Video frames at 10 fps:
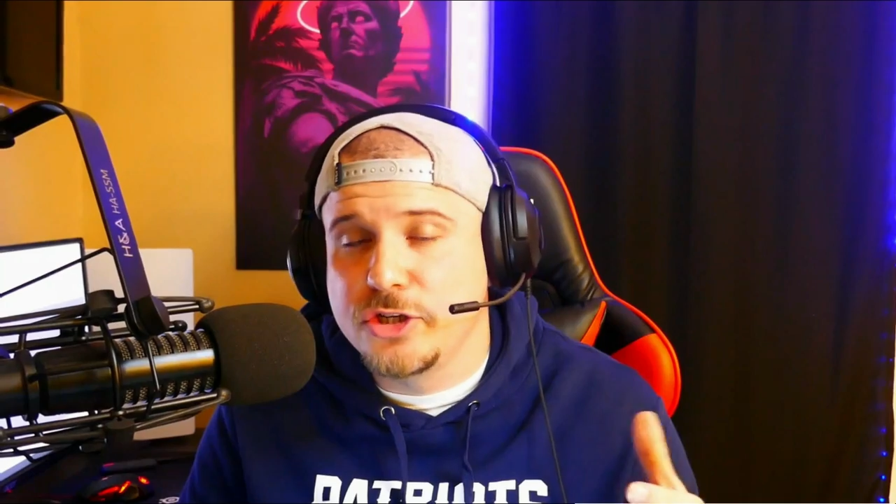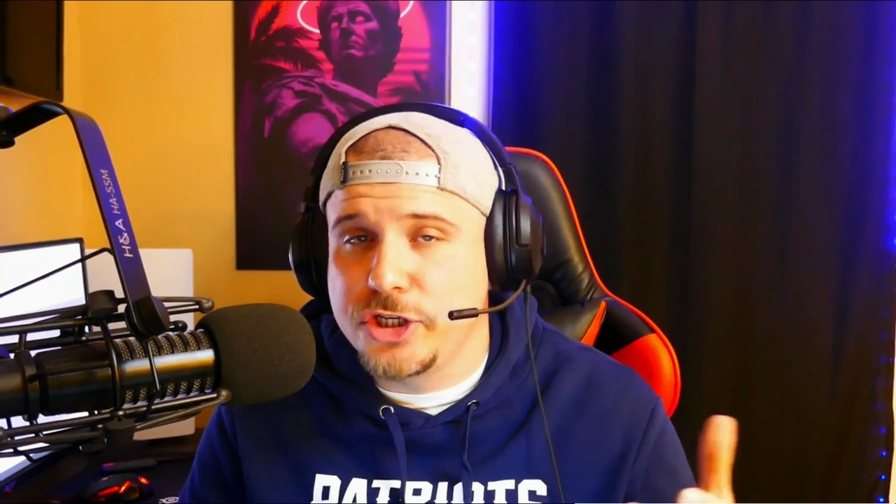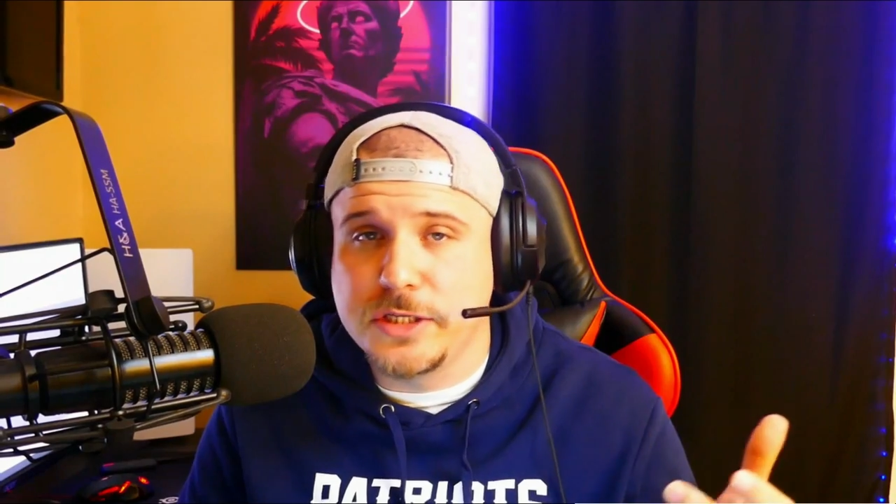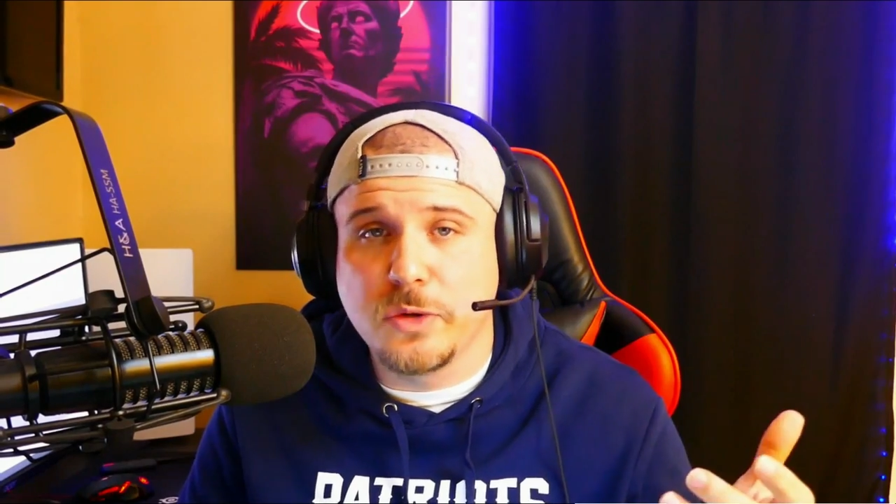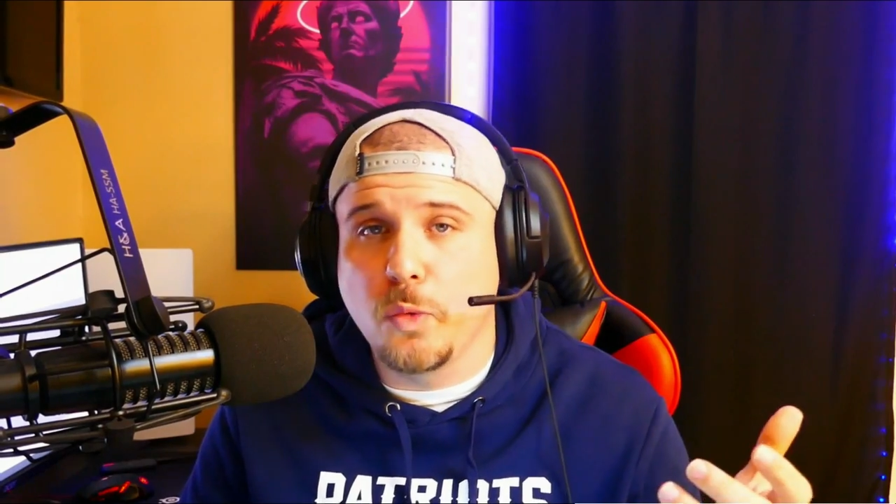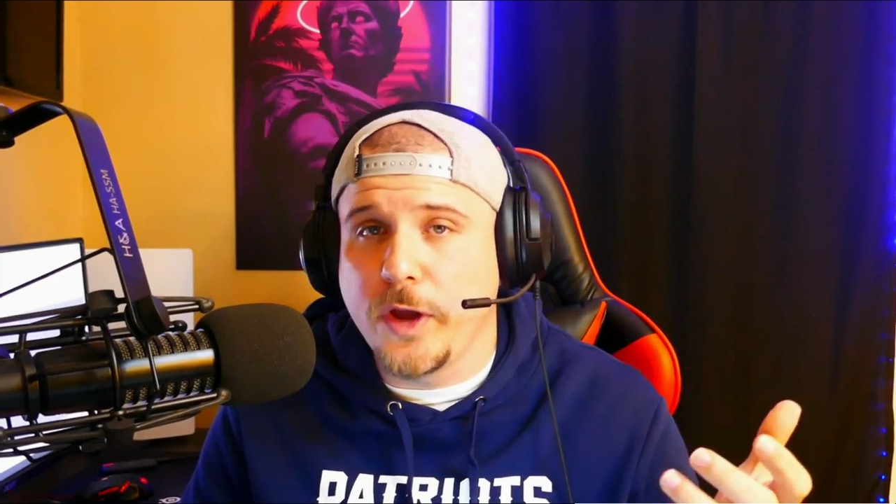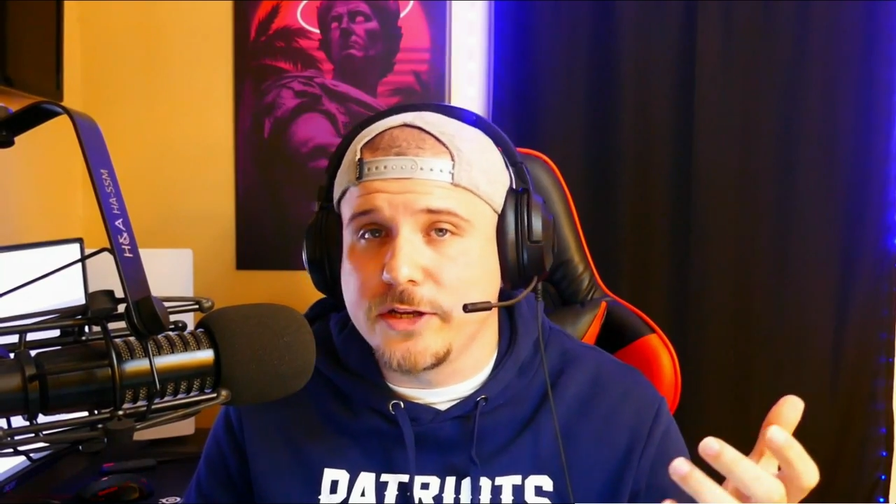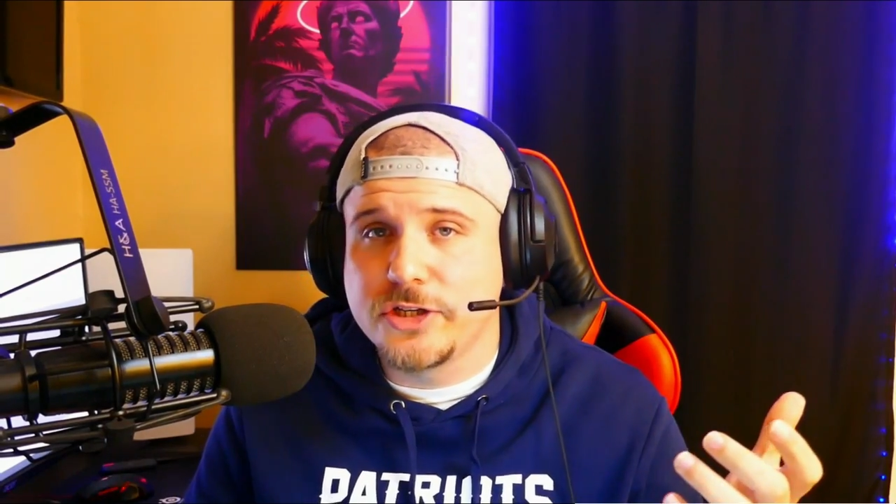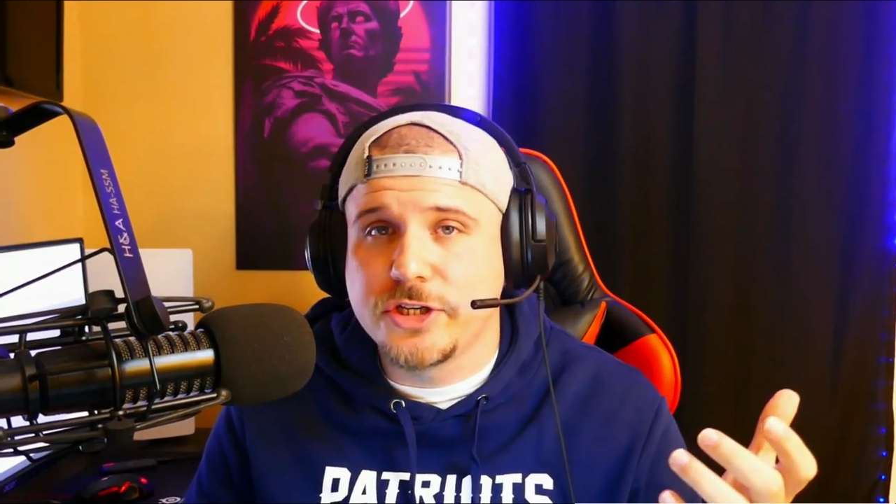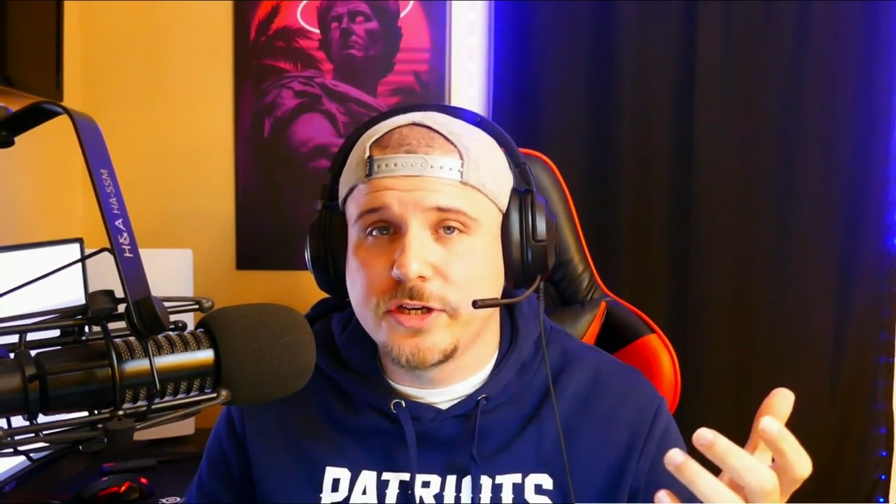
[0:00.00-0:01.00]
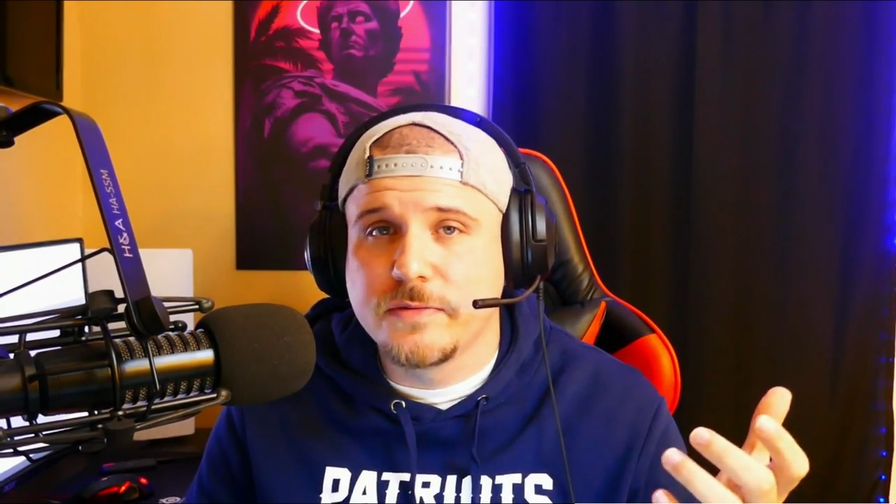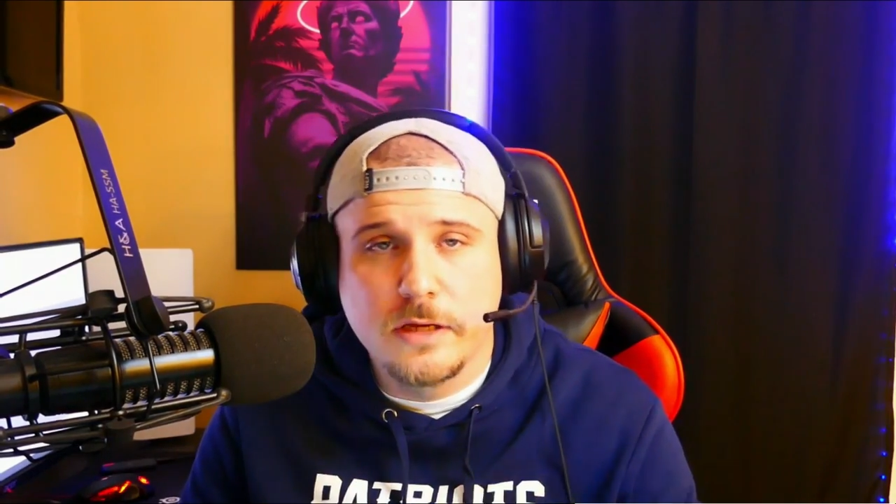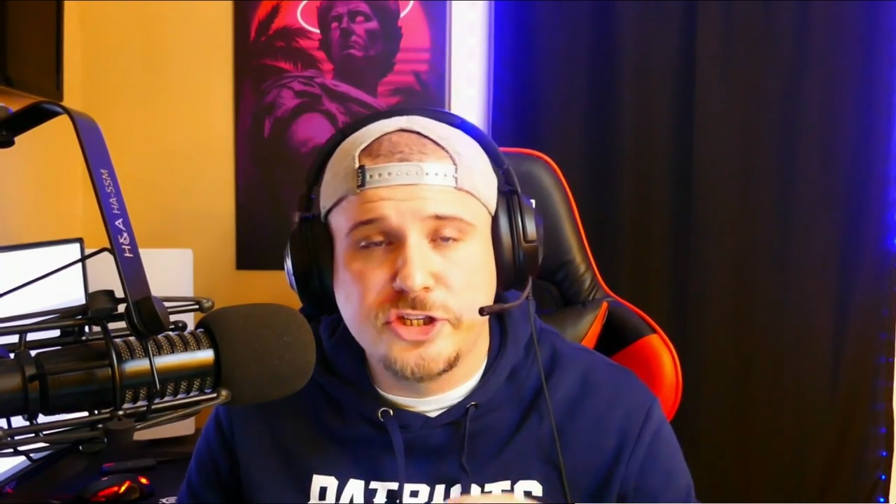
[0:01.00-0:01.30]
she's a witch.